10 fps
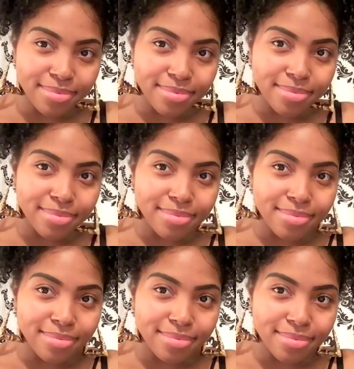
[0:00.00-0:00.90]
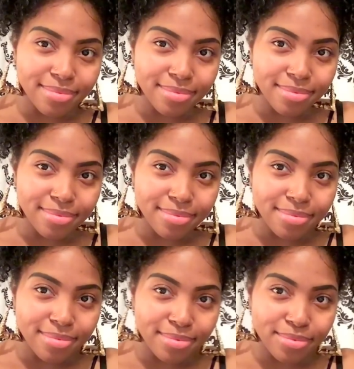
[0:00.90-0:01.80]

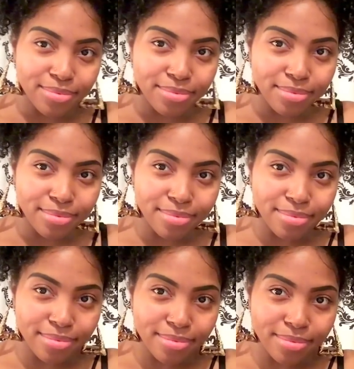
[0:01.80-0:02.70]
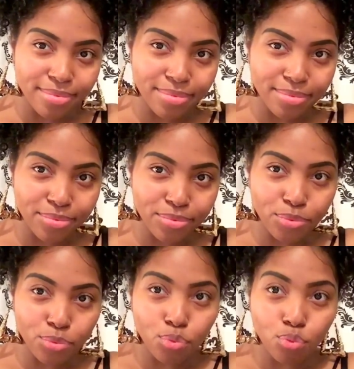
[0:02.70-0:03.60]

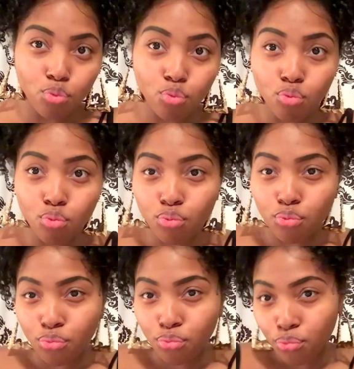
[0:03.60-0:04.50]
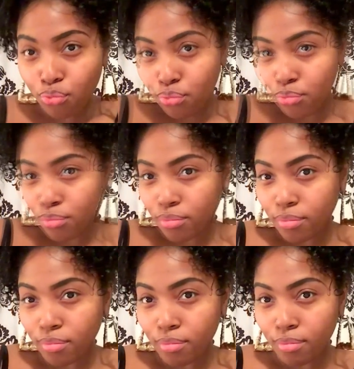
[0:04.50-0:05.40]

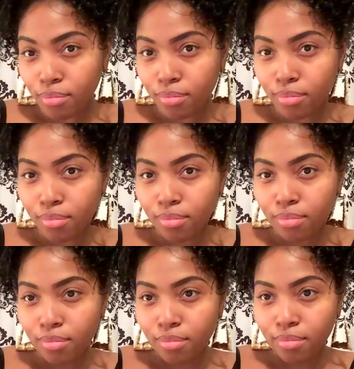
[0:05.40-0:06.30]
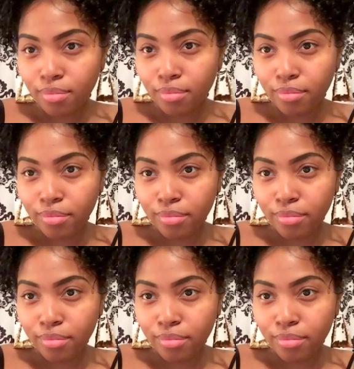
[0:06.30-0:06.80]
(no one is talking)